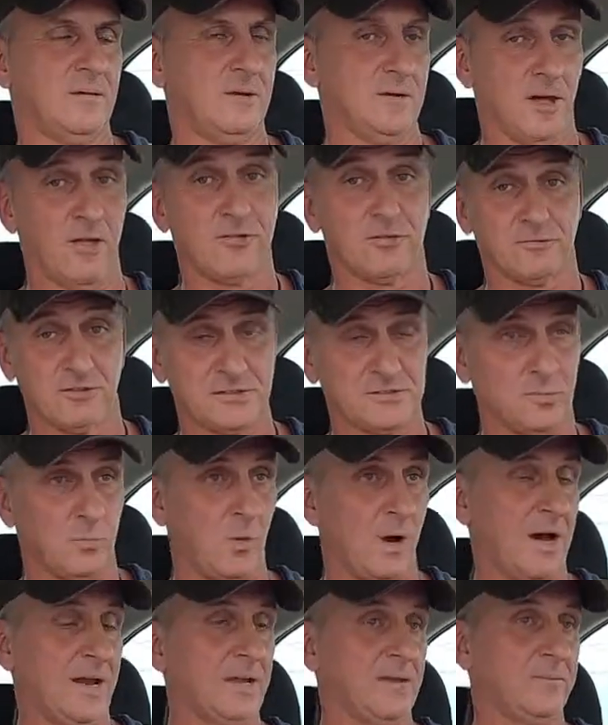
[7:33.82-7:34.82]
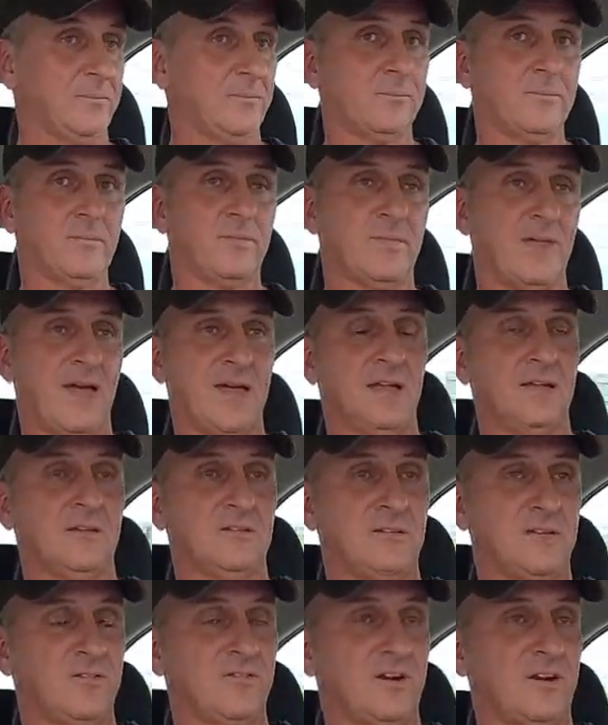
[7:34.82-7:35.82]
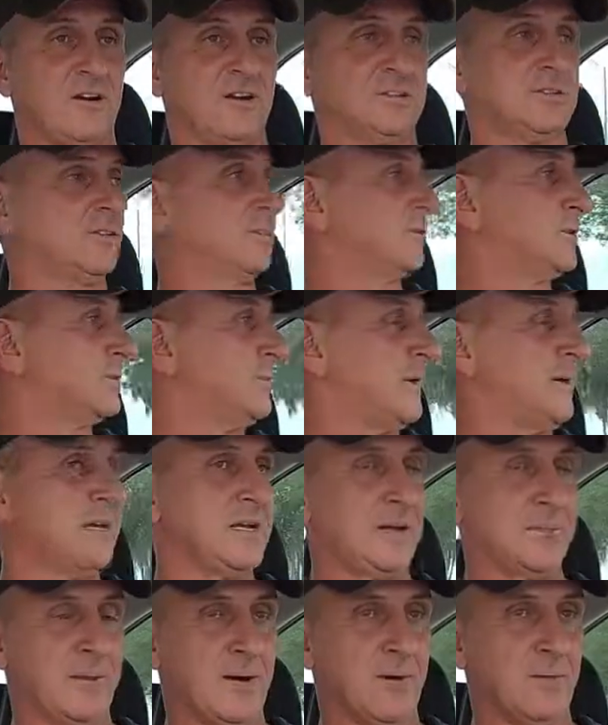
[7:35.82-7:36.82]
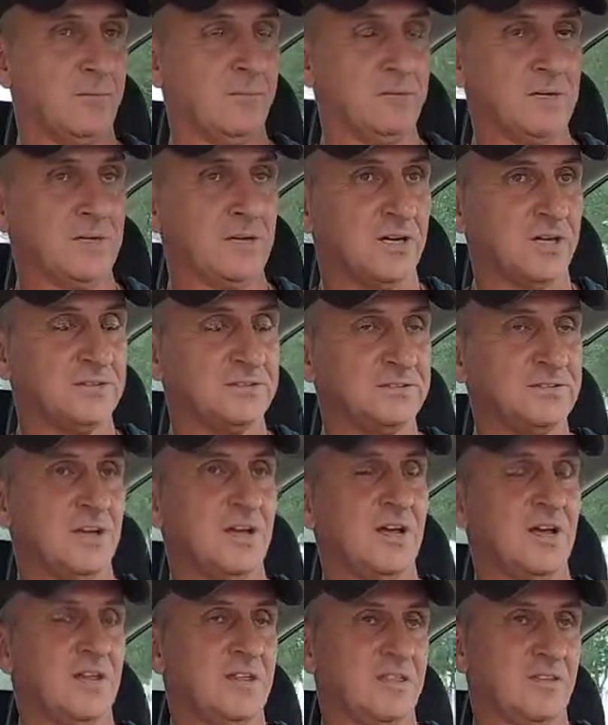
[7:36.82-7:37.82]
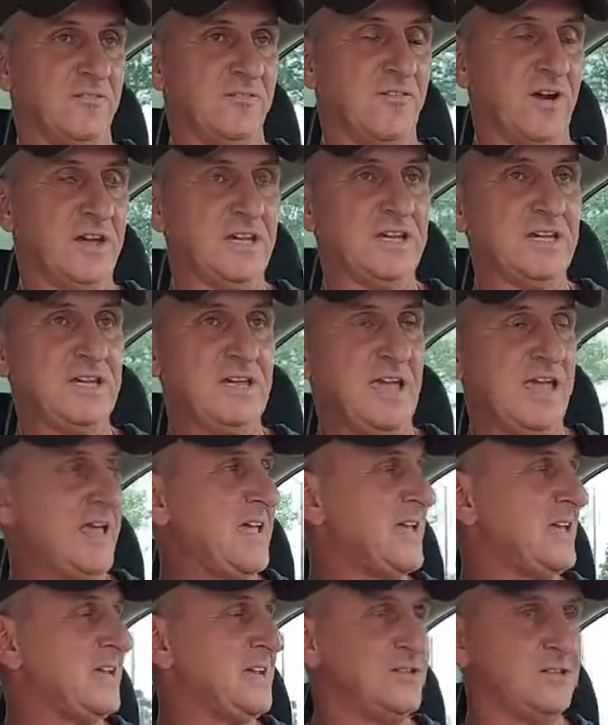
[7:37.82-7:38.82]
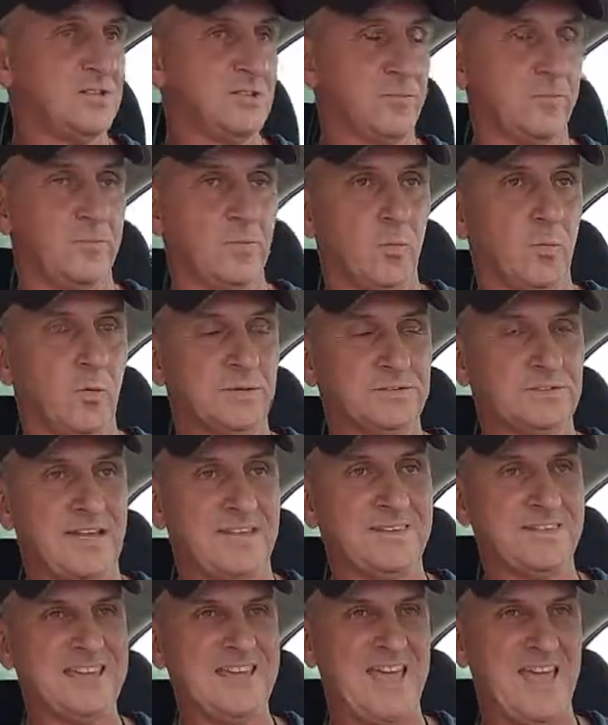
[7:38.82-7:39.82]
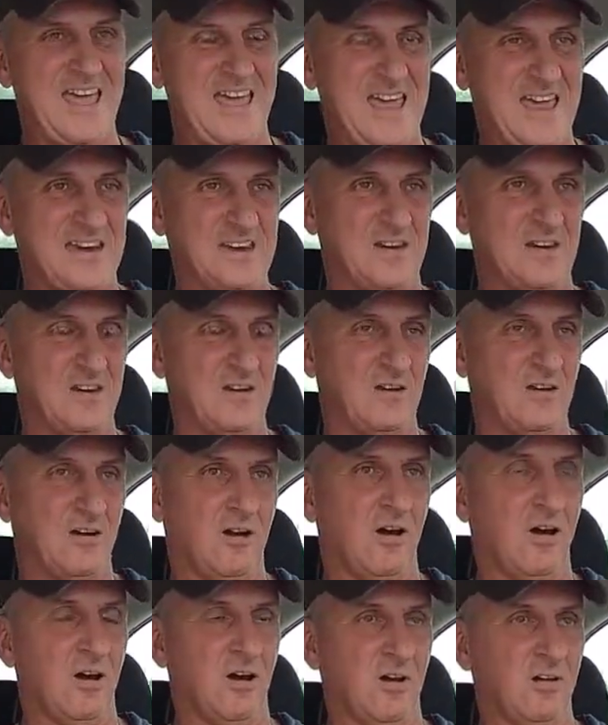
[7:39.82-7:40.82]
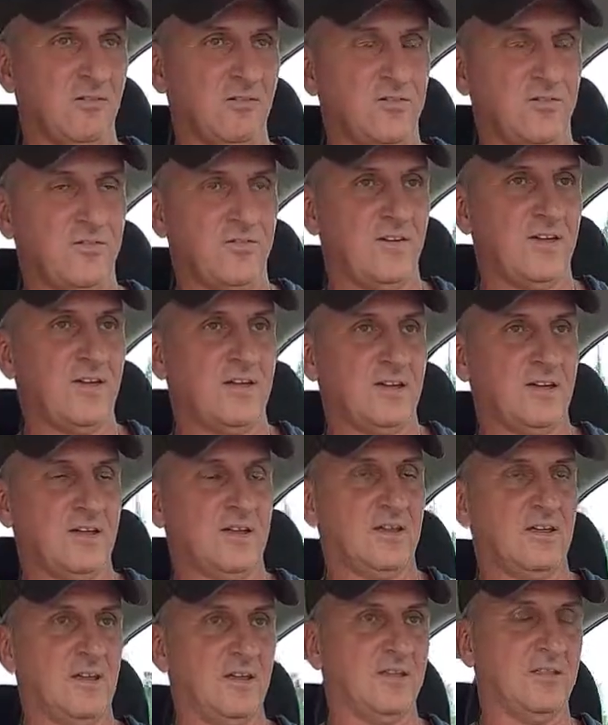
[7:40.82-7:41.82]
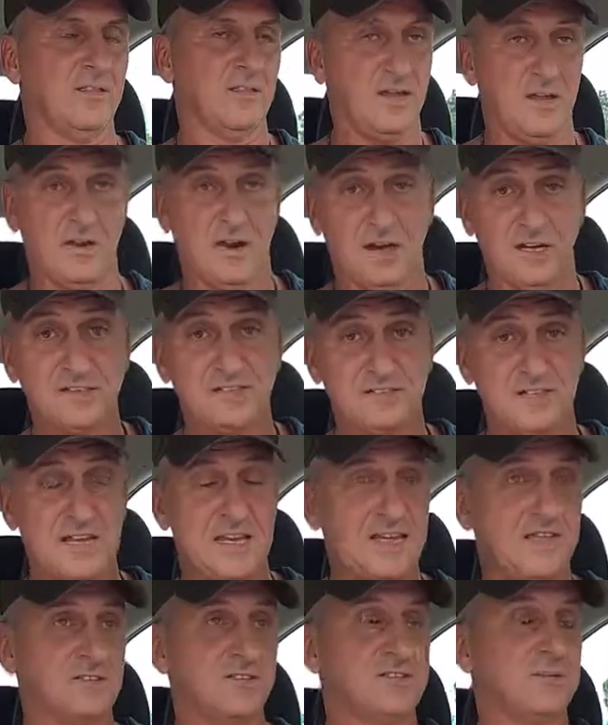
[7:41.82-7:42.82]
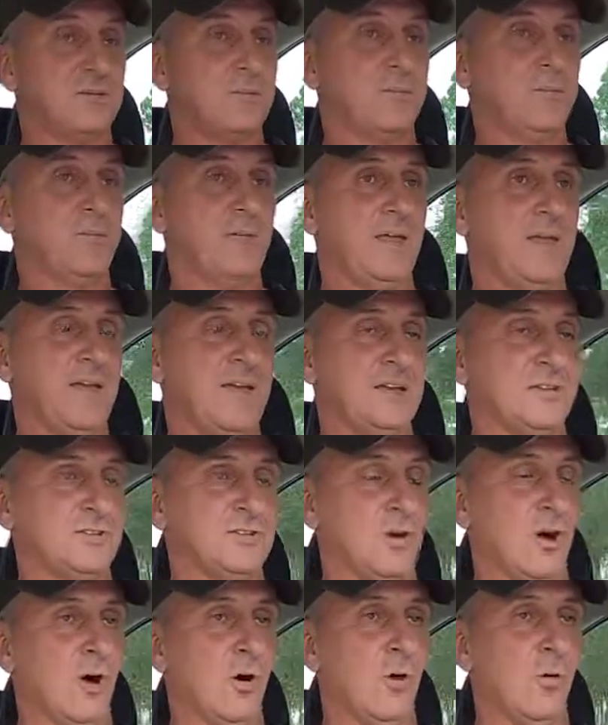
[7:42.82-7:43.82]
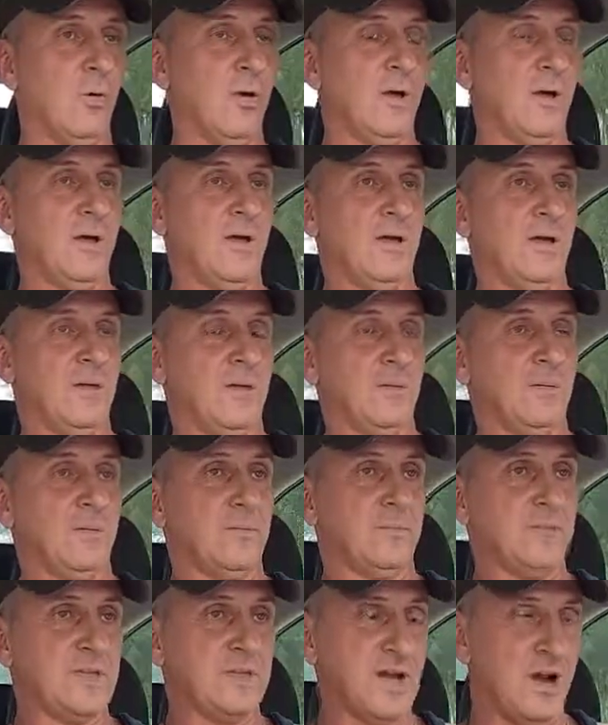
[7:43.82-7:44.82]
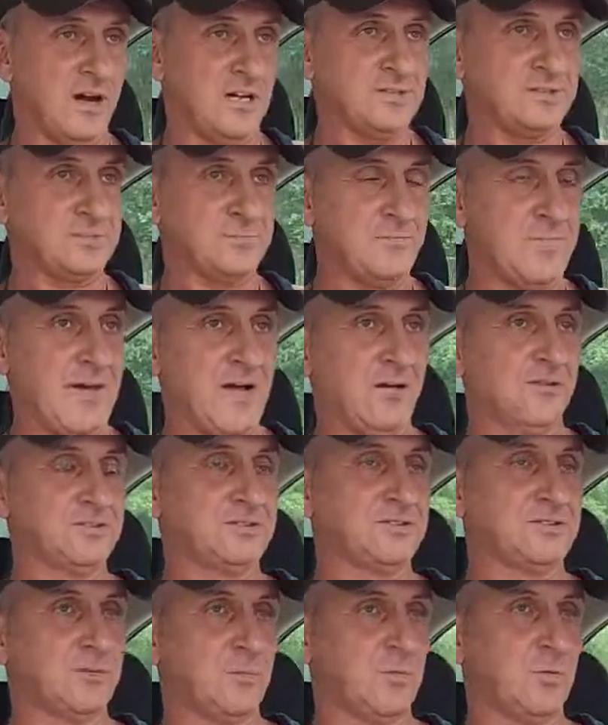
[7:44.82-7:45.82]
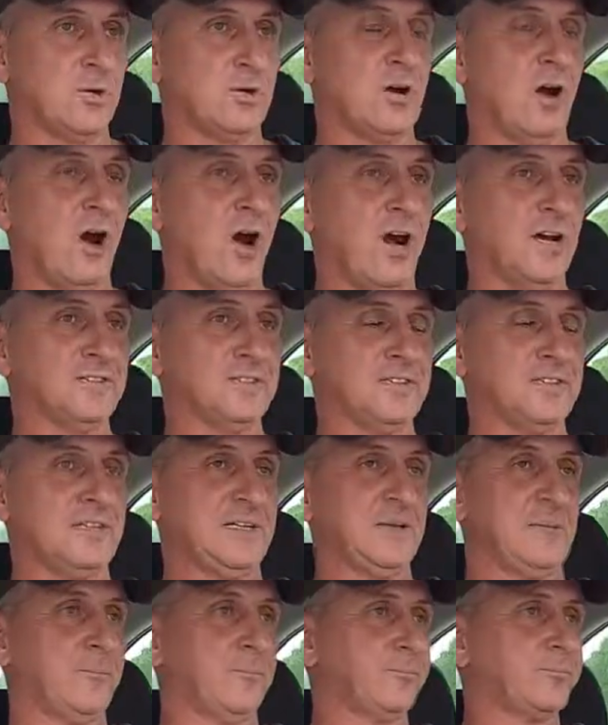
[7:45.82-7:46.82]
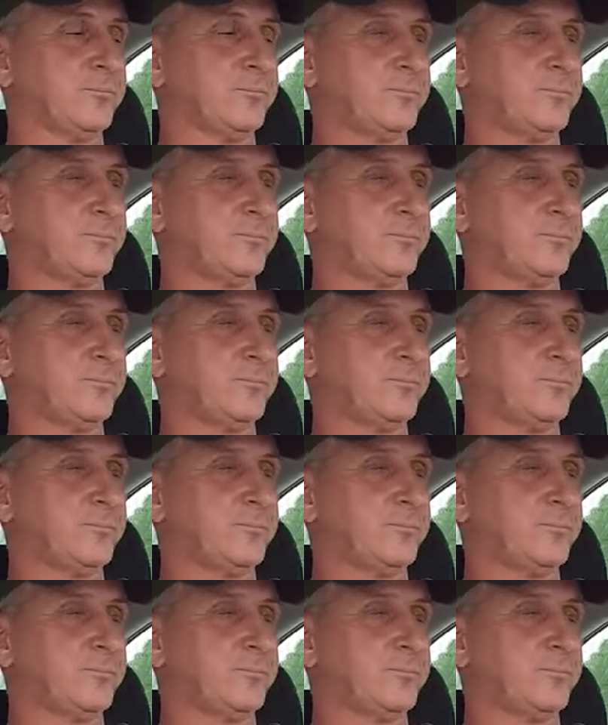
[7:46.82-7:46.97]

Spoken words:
another reason why, that Leif Erikson was speaking about. Because the Viking Age was at the end of an ice age. And so the ice melts were causing